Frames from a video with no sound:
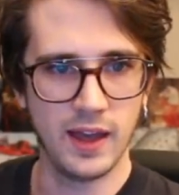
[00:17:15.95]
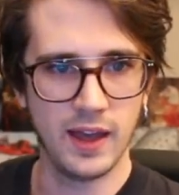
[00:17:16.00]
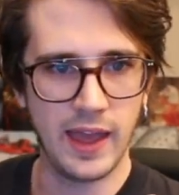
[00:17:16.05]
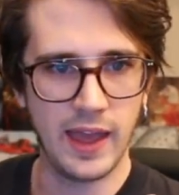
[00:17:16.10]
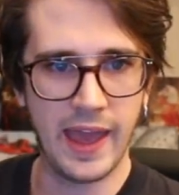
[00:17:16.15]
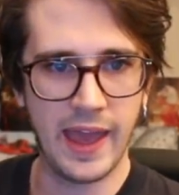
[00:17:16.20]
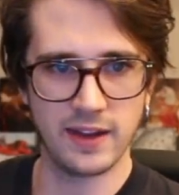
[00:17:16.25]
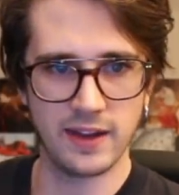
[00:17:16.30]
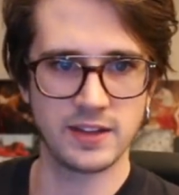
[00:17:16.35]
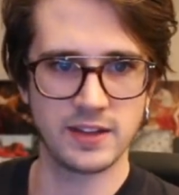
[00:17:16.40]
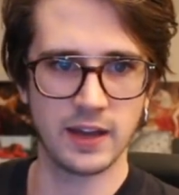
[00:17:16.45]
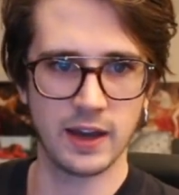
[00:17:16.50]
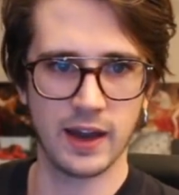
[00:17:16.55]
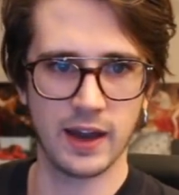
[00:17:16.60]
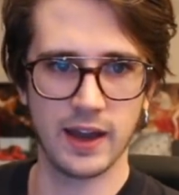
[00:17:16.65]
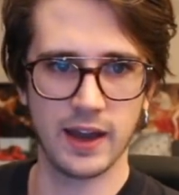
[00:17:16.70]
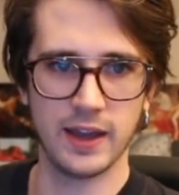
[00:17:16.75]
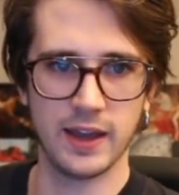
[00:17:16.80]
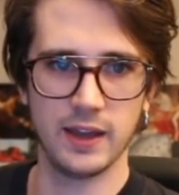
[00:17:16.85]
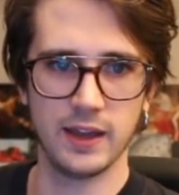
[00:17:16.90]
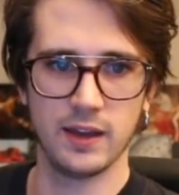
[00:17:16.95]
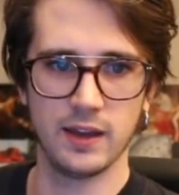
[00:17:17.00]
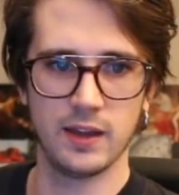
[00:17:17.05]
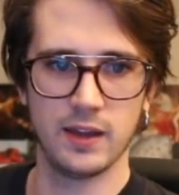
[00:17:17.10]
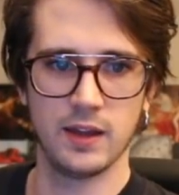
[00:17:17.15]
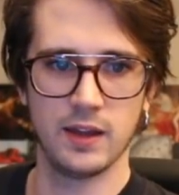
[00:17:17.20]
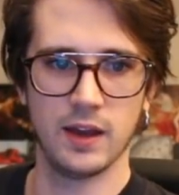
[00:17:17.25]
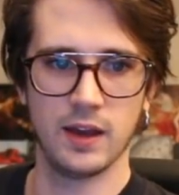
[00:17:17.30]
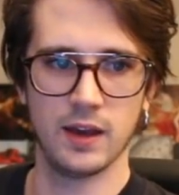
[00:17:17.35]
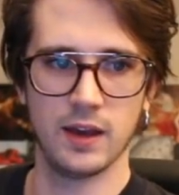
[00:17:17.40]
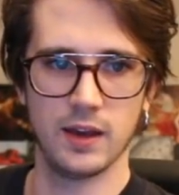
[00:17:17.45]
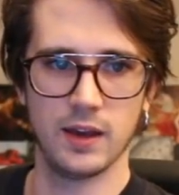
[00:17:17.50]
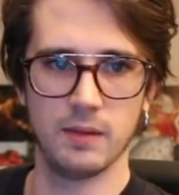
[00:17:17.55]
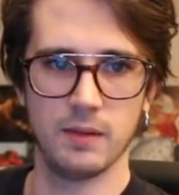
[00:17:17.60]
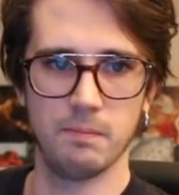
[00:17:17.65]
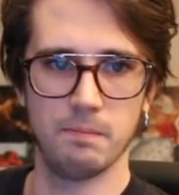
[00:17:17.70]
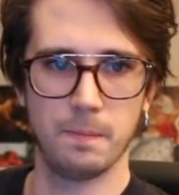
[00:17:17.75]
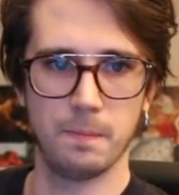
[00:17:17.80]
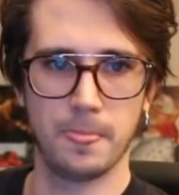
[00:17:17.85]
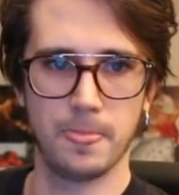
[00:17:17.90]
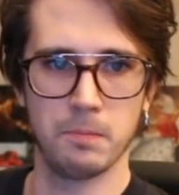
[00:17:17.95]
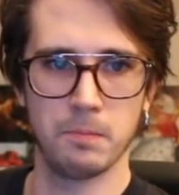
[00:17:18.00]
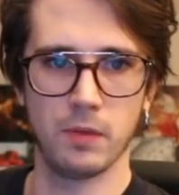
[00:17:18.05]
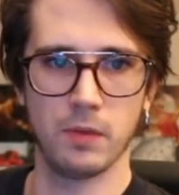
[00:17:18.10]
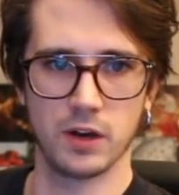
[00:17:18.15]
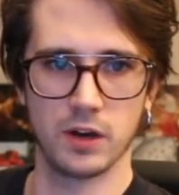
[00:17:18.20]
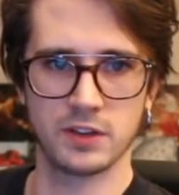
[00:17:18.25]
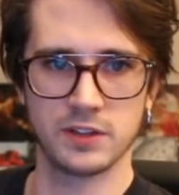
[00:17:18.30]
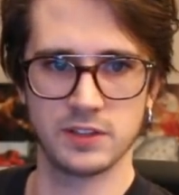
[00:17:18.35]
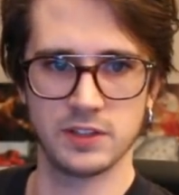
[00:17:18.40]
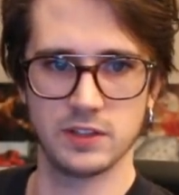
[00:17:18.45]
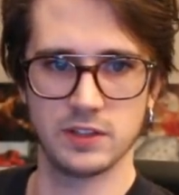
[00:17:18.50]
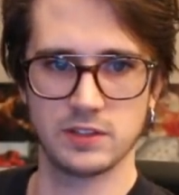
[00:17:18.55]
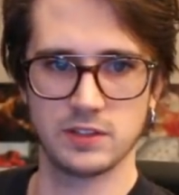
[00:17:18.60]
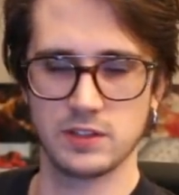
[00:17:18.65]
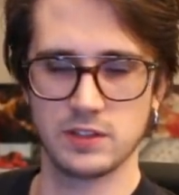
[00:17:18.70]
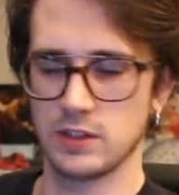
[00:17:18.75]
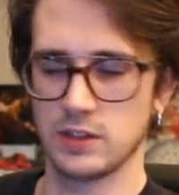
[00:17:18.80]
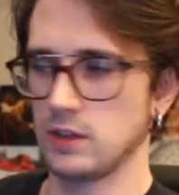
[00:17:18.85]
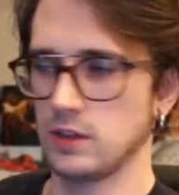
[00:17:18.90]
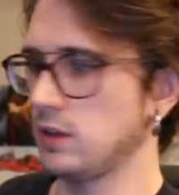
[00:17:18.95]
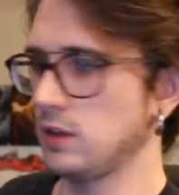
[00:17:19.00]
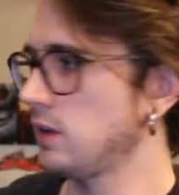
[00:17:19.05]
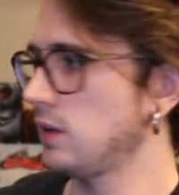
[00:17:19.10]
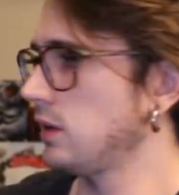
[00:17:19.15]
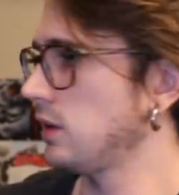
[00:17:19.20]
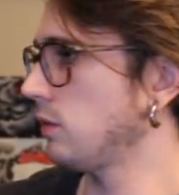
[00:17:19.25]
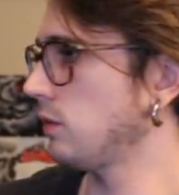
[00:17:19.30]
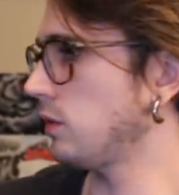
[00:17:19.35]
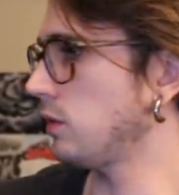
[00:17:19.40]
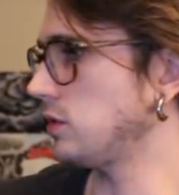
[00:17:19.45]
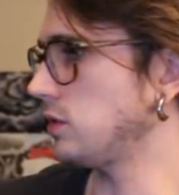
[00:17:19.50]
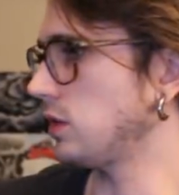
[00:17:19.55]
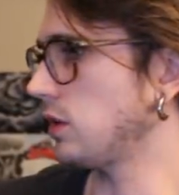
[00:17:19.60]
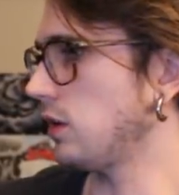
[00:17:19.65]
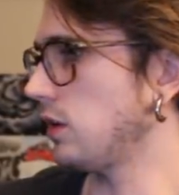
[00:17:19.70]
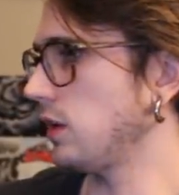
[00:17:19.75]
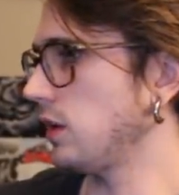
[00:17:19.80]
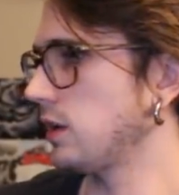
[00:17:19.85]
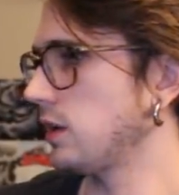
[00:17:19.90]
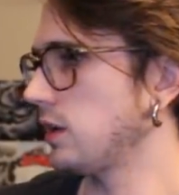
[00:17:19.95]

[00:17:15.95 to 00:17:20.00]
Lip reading: anti-Marxist, what would you call it?